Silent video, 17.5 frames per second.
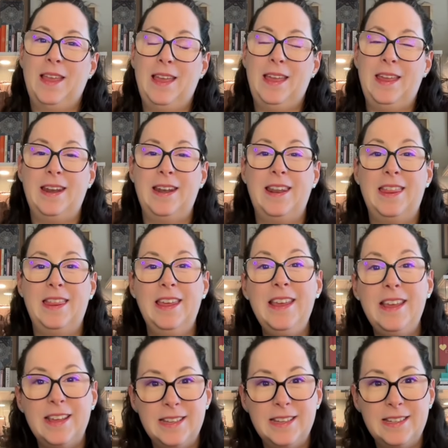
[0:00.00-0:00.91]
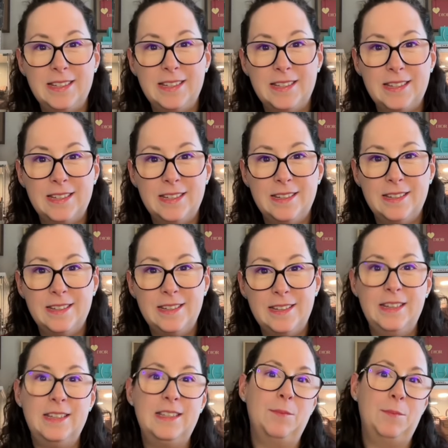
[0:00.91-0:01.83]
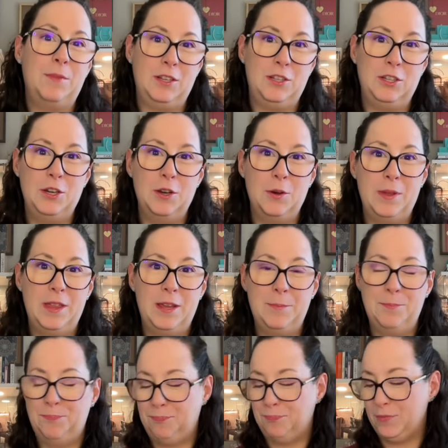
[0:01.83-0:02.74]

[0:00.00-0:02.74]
And this is something to go with it.